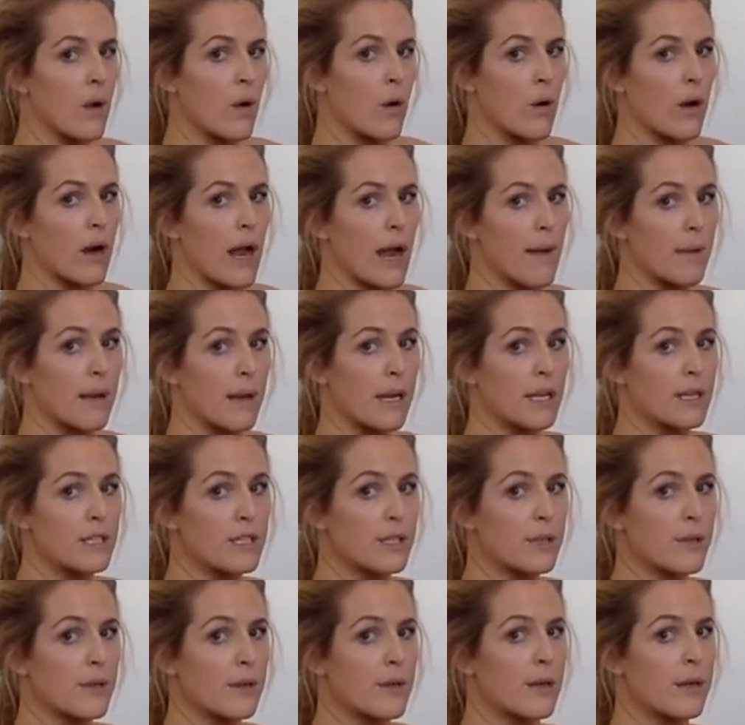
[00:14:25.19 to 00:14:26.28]
Or I'm going to
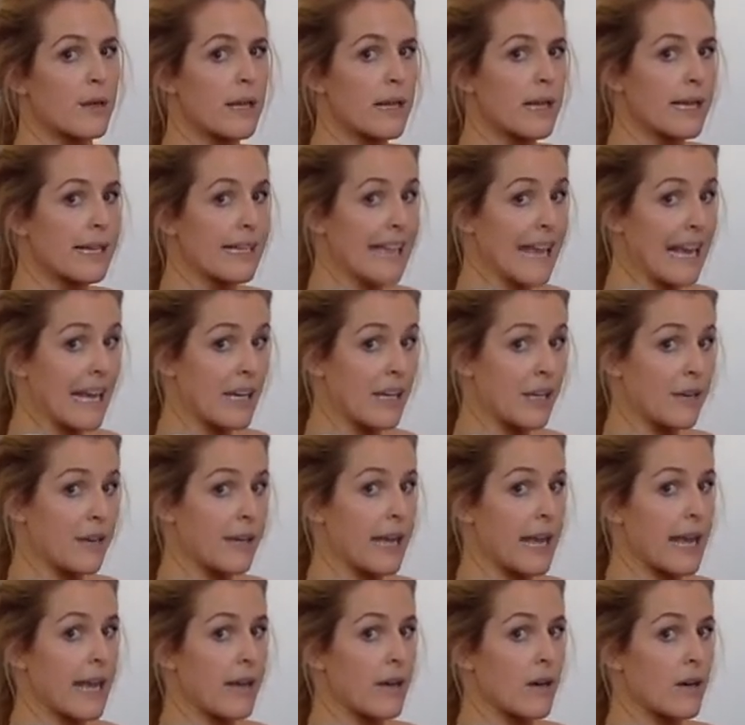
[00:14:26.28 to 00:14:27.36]
do 90-degree
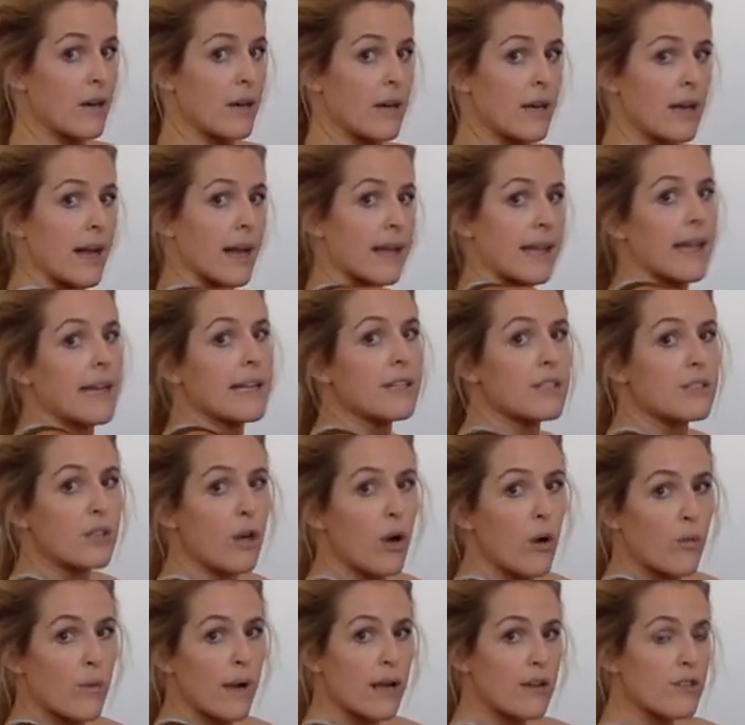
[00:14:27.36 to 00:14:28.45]
angle. Again,
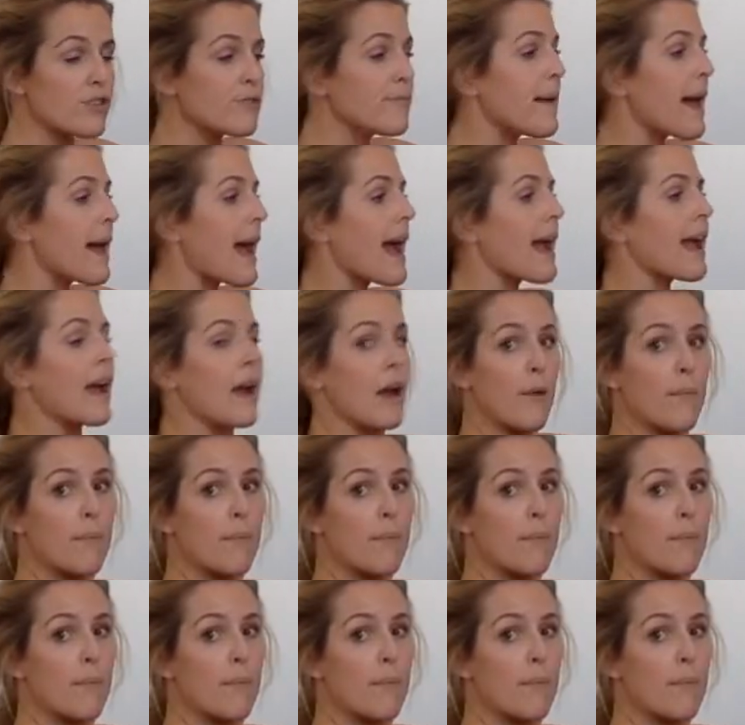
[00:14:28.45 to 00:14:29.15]
don't round your back.